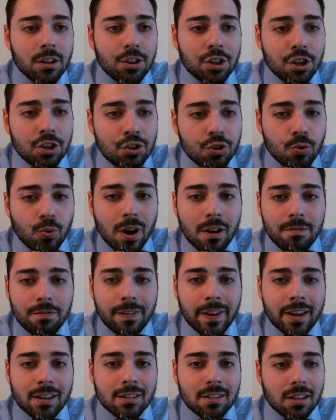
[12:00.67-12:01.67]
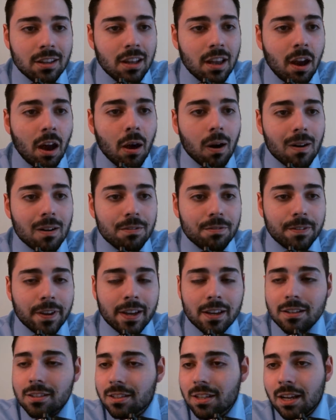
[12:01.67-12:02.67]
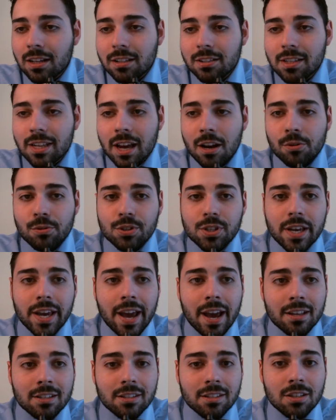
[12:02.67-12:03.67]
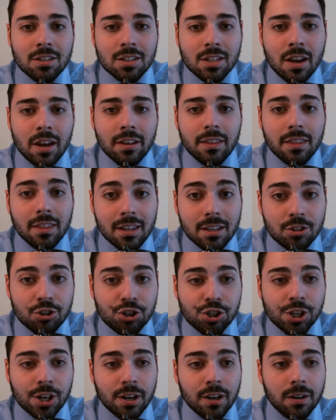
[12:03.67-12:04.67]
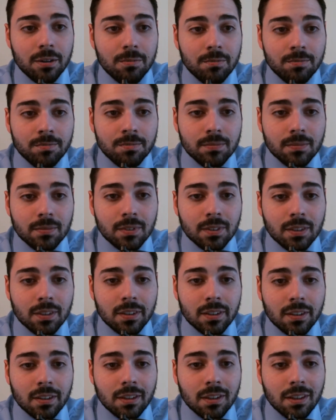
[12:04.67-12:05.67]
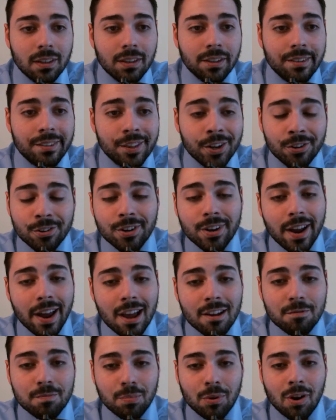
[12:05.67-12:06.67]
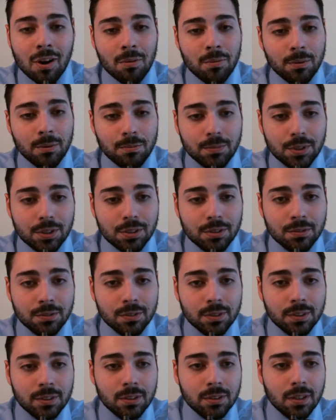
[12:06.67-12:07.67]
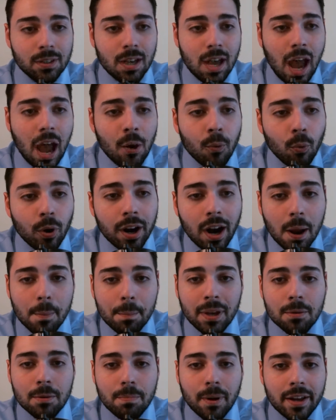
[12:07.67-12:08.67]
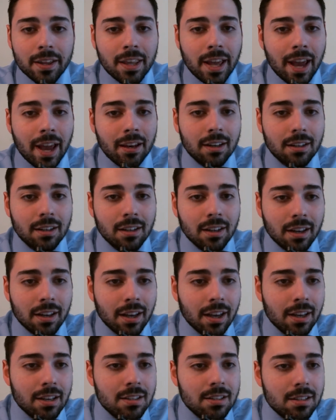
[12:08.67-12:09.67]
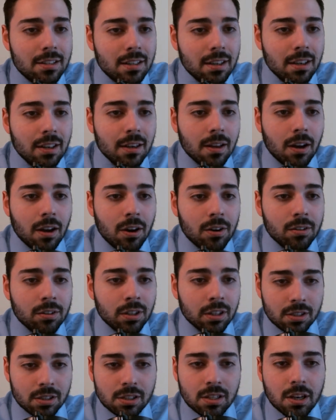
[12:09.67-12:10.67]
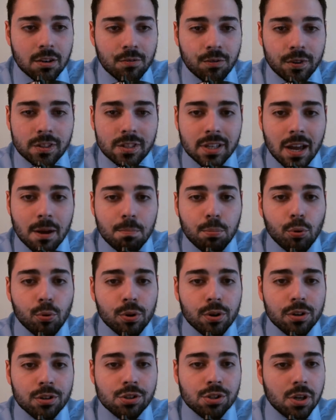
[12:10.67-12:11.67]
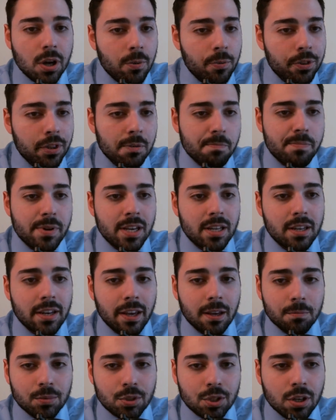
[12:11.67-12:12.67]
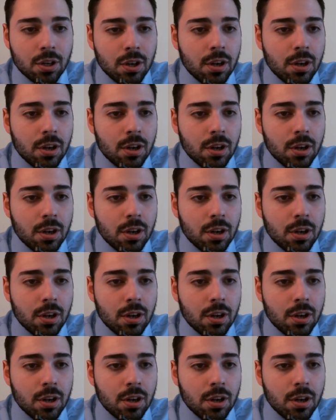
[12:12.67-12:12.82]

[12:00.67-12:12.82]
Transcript: the UFAs and the RFAs that San Jose has to sign this year, they're going to have problems. And what I mean by that is, let's take, for example, we're going to start with the big names.